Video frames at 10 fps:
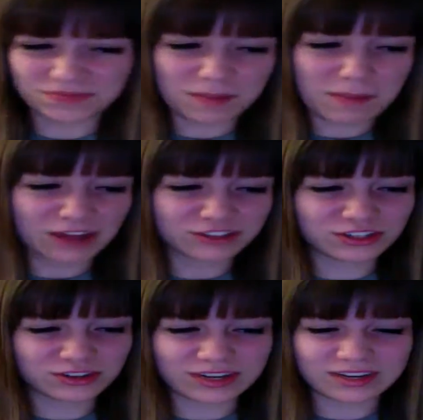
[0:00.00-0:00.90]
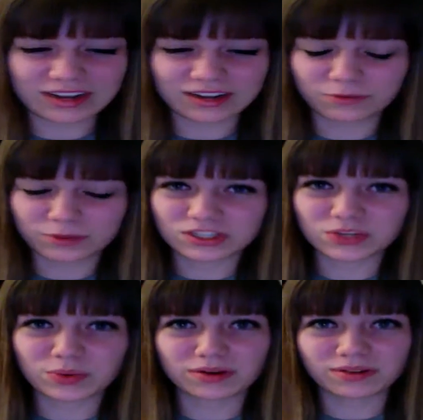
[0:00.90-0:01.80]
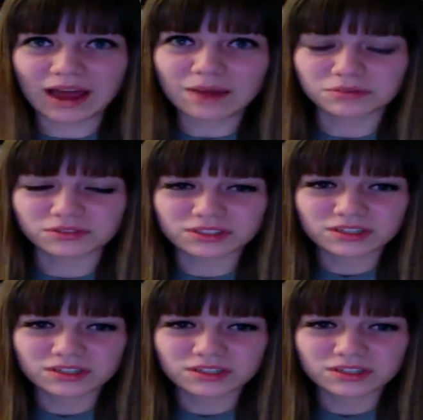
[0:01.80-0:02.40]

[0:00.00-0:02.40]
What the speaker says: imaginary -1 square root apples.